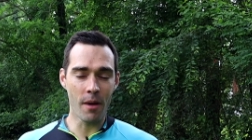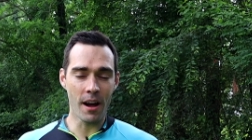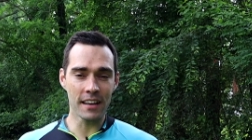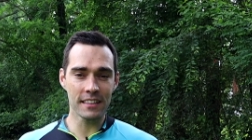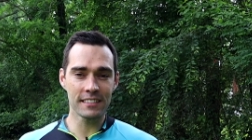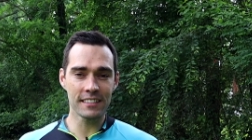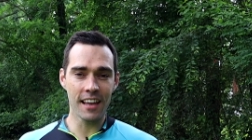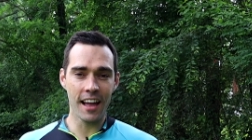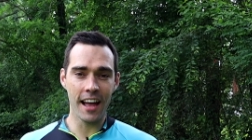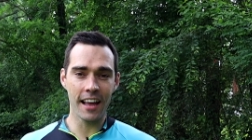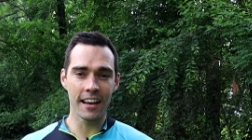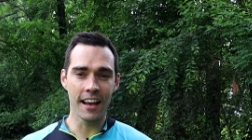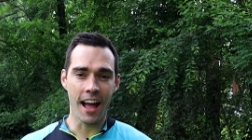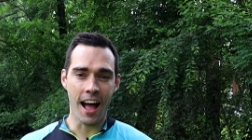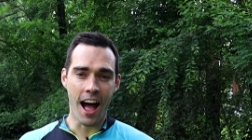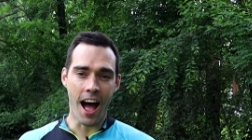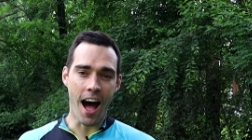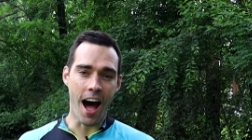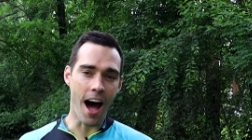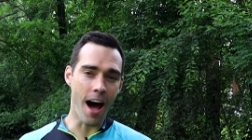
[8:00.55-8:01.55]
my side.
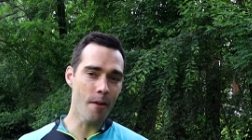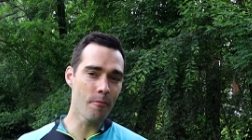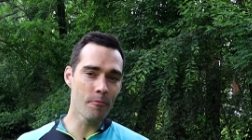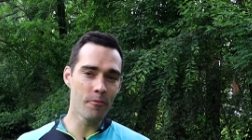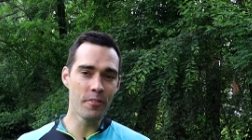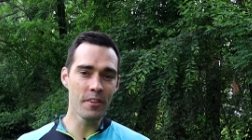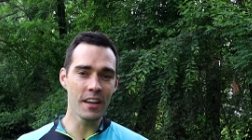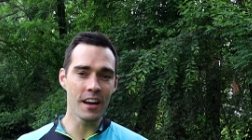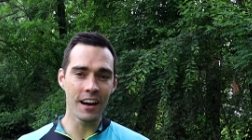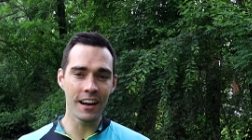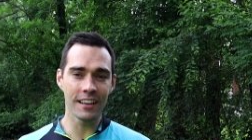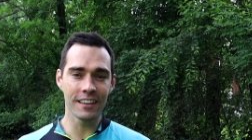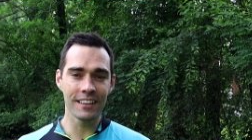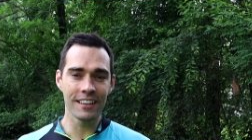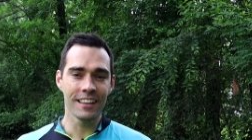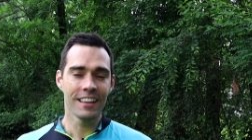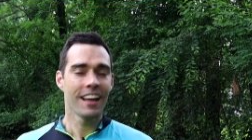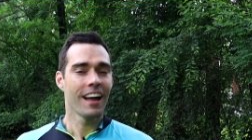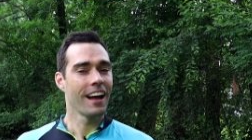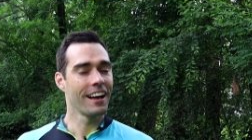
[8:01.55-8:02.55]
I'm
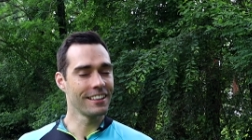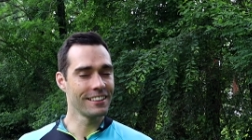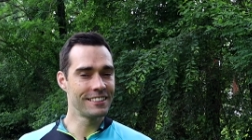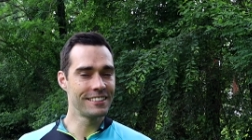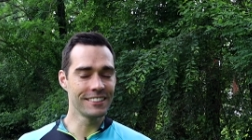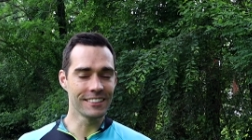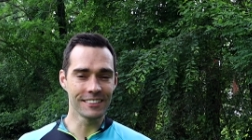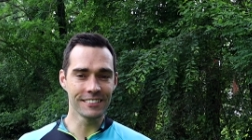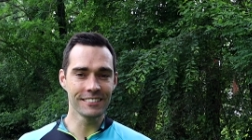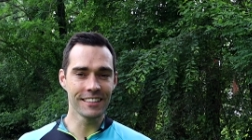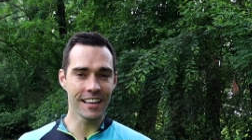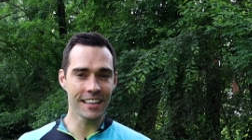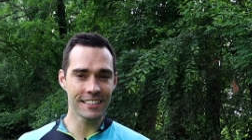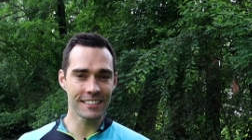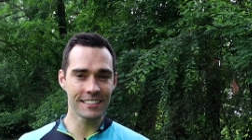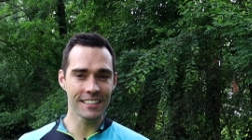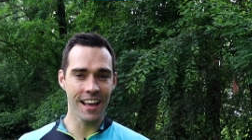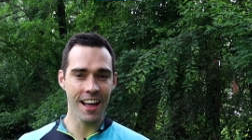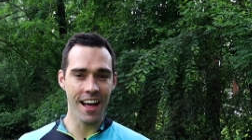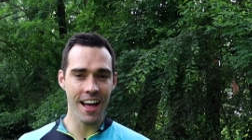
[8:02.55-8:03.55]
Vian. Until
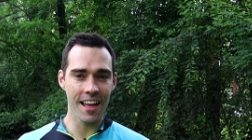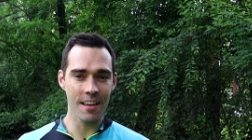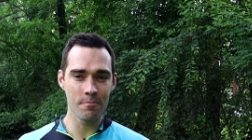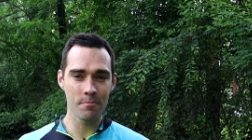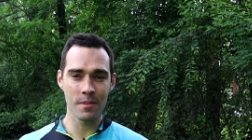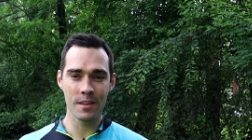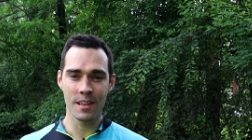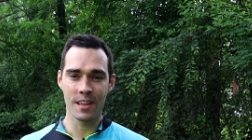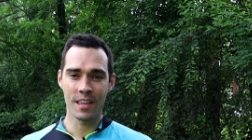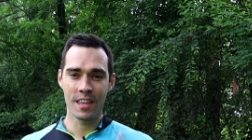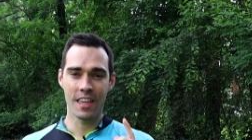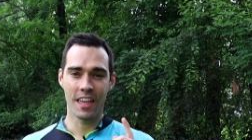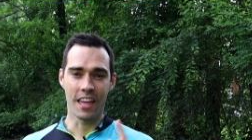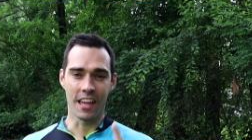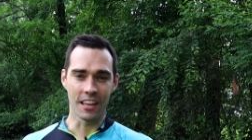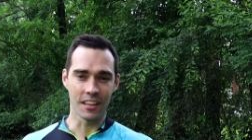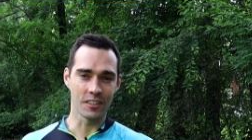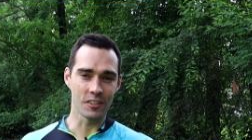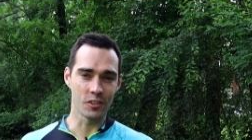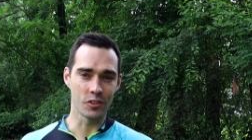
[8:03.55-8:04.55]
next time,
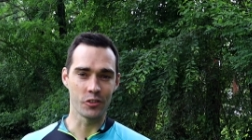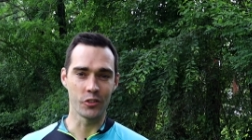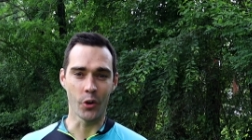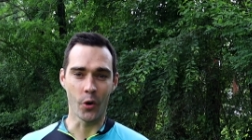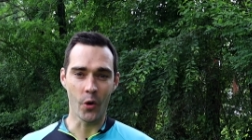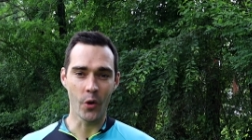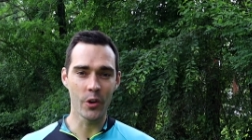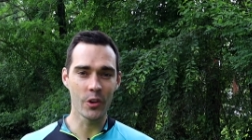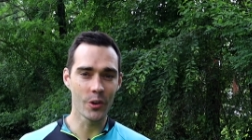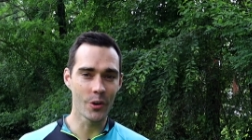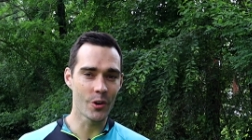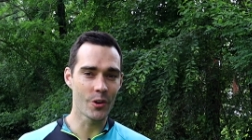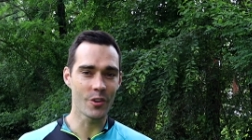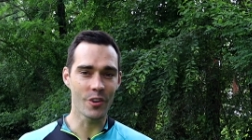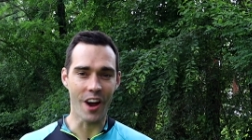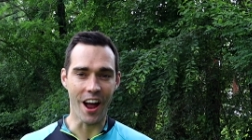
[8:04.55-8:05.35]
enjoy your